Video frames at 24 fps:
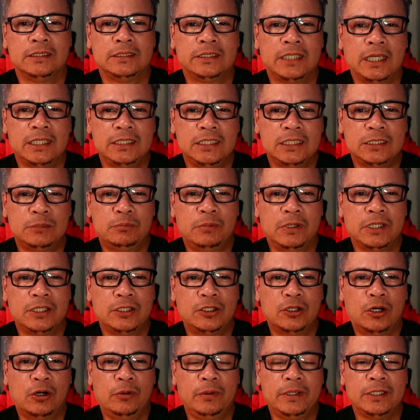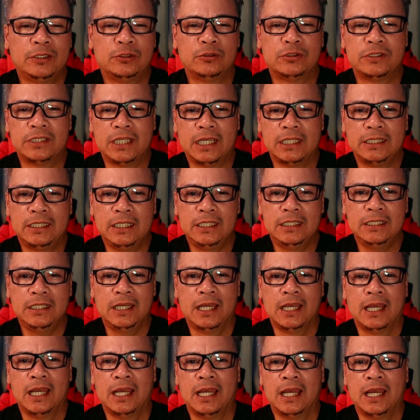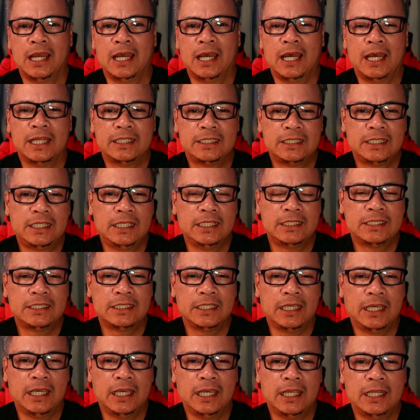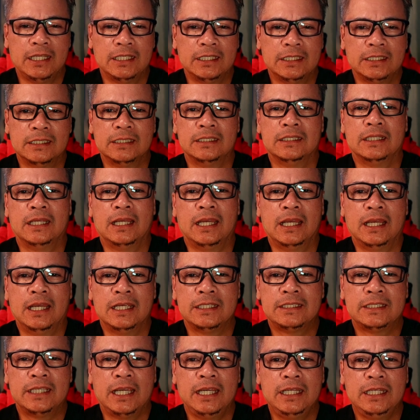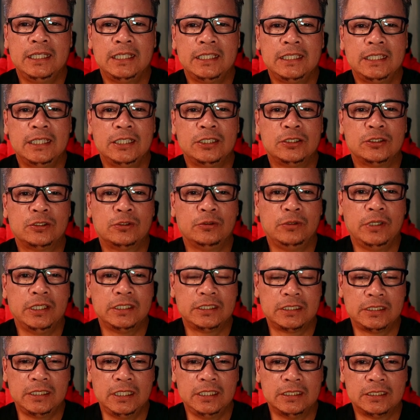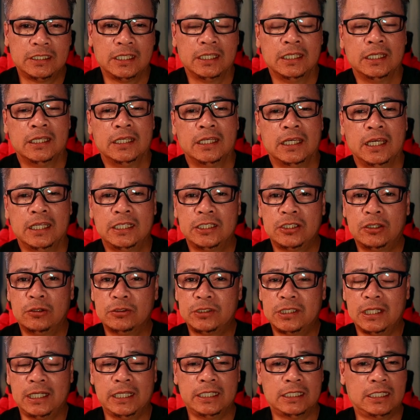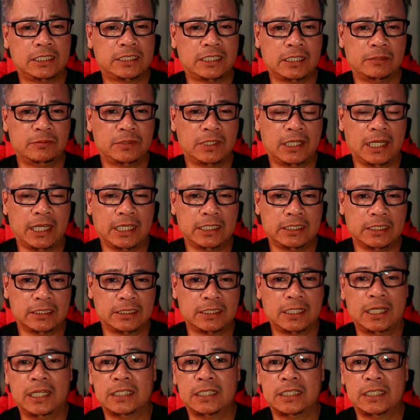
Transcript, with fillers: changes by going to setting, hotkeys and assigning keys to each scenes. And it goes a little something like this.